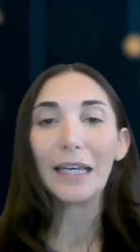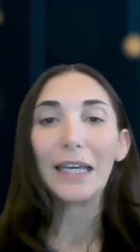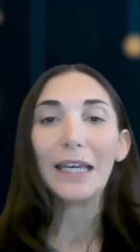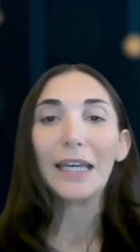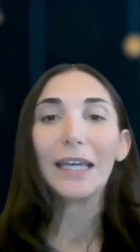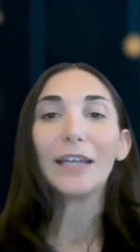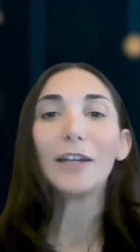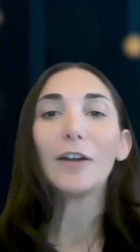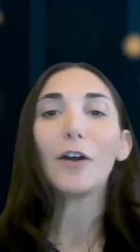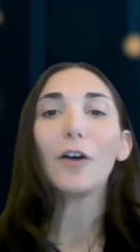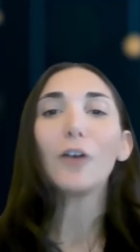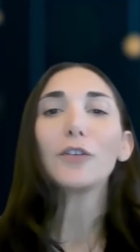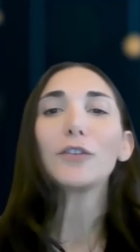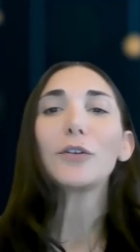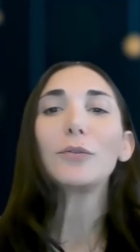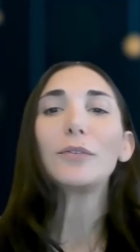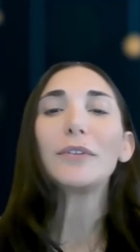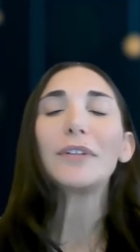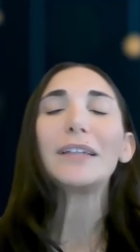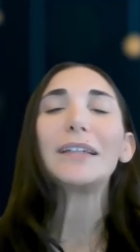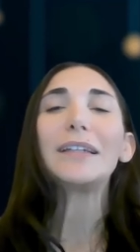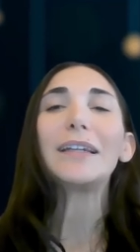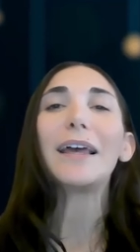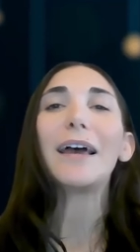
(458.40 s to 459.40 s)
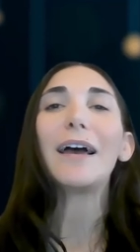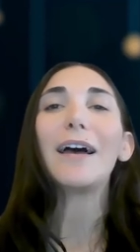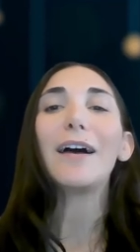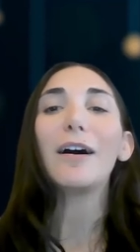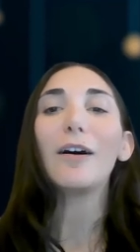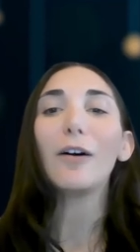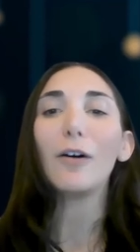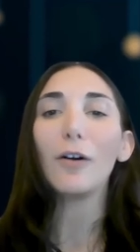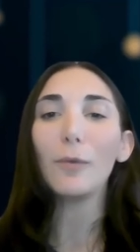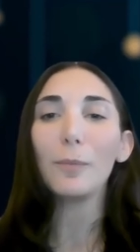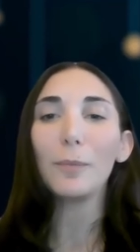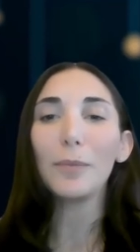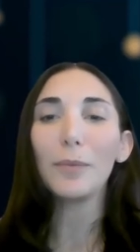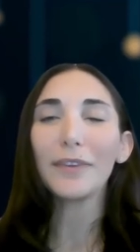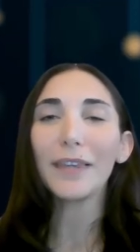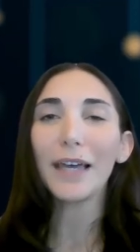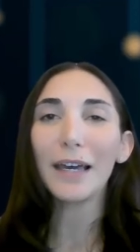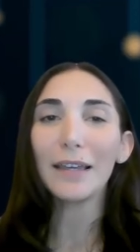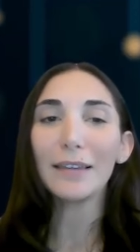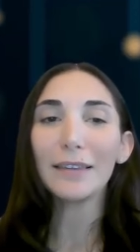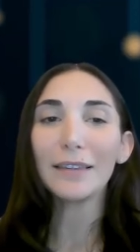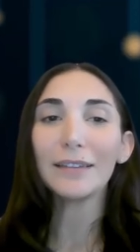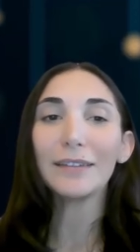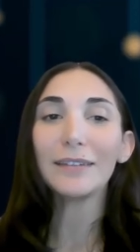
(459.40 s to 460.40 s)
It also didn't help
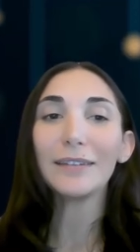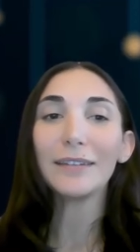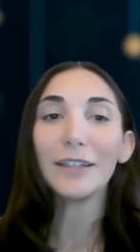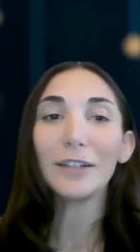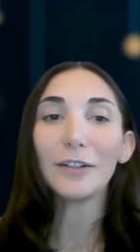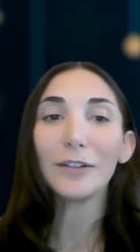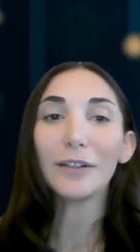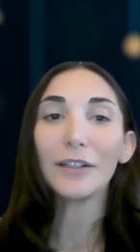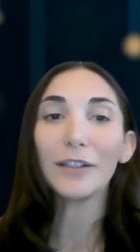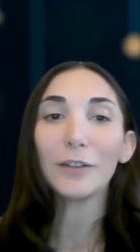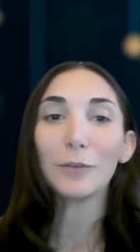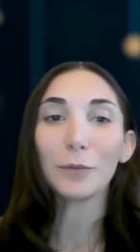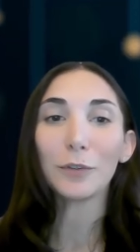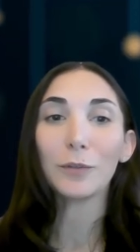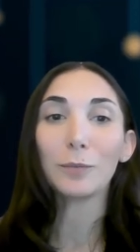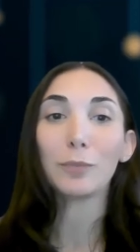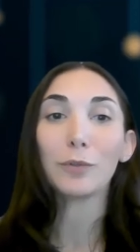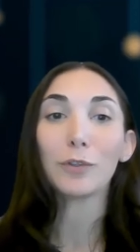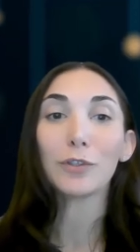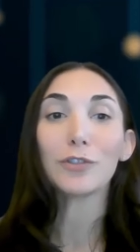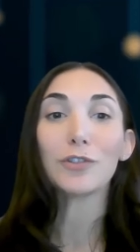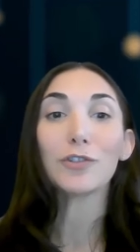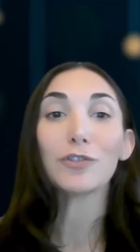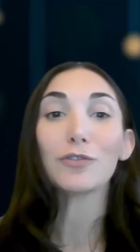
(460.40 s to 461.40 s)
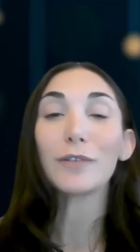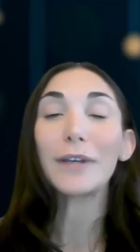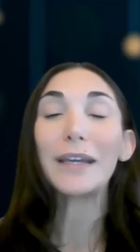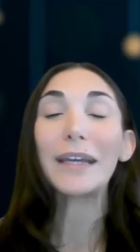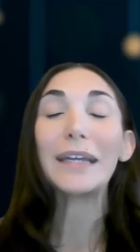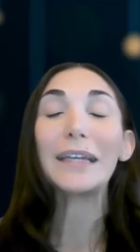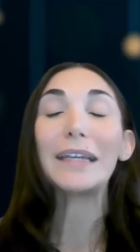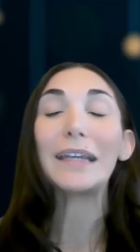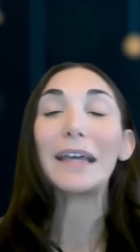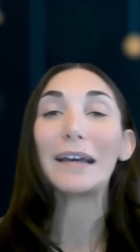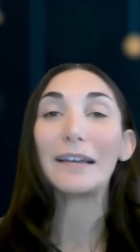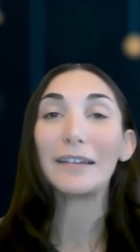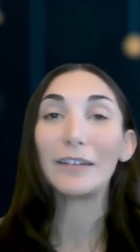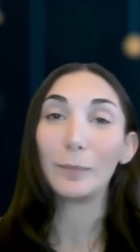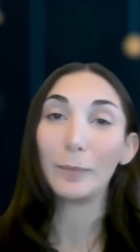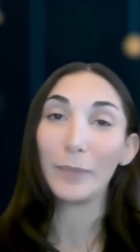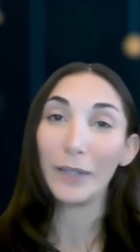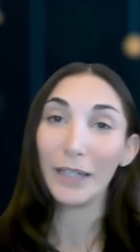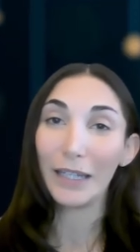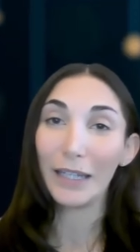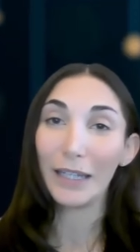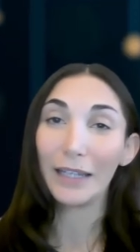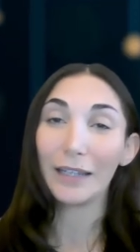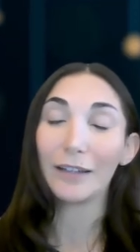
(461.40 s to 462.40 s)
that the series was portrayed as
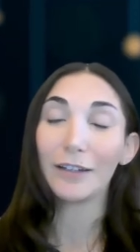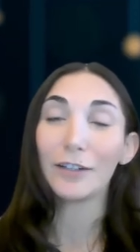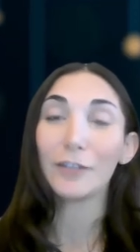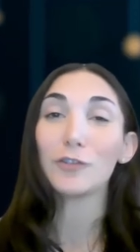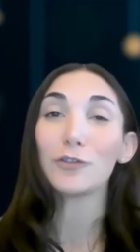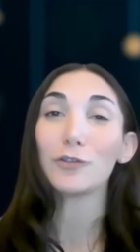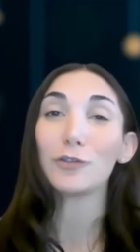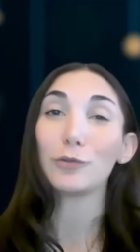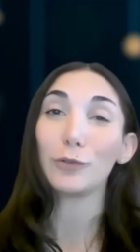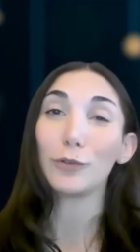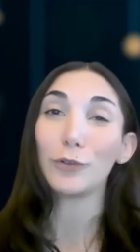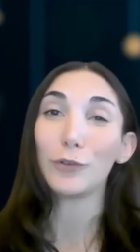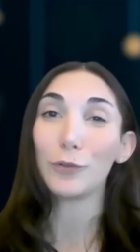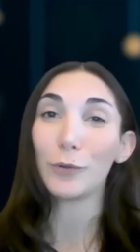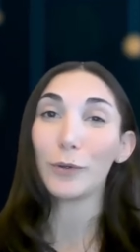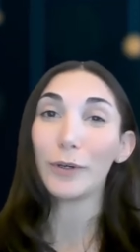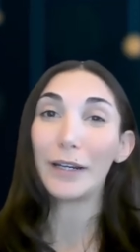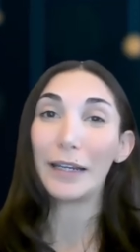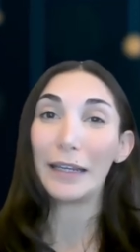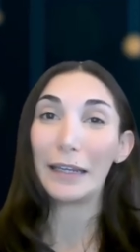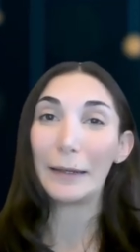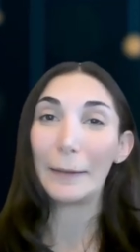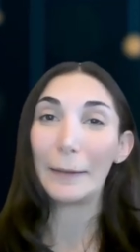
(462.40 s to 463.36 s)
being a true story.